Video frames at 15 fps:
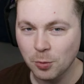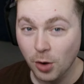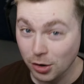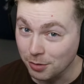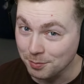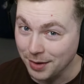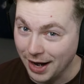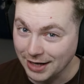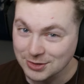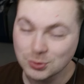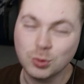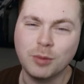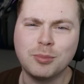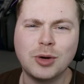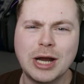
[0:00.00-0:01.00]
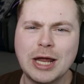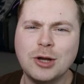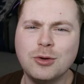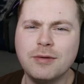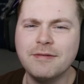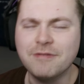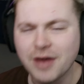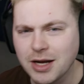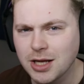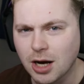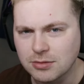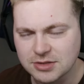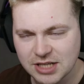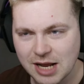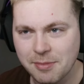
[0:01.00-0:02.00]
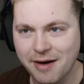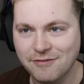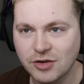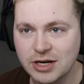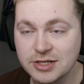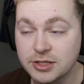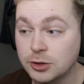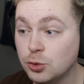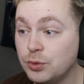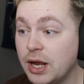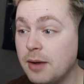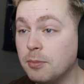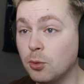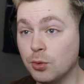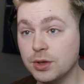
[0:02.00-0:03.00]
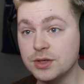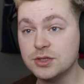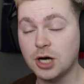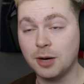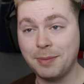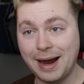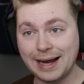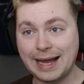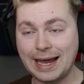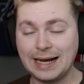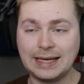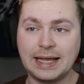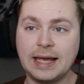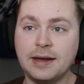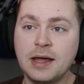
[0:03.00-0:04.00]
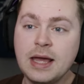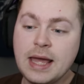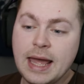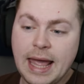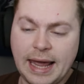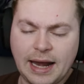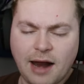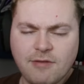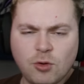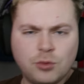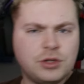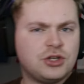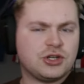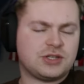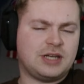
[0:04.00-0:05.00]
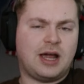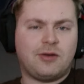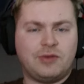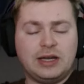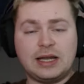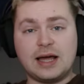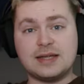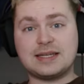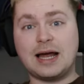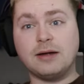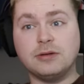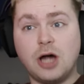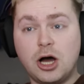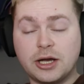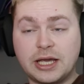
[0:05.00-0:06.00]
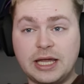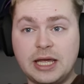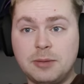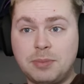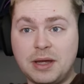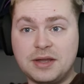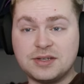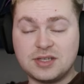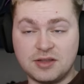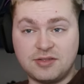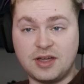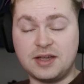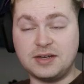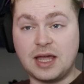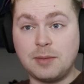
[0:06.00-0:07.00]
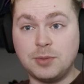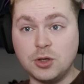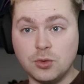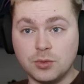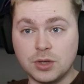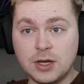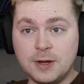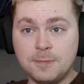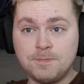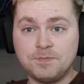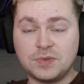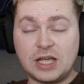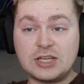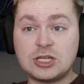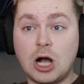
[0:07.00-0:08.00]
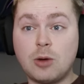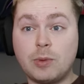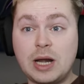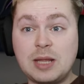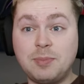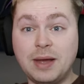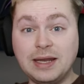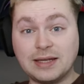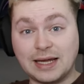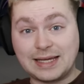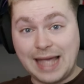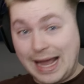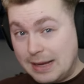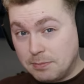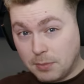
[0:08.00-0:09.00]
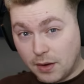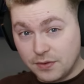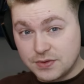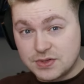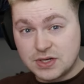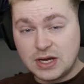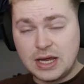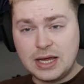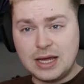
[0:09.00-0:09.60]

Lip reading: and welcome back to a brand new video. Today, my friends, the LUN8 boys, are back at it again, and I've only just now realized how long it had been since they debuted. It's already been like 8 months.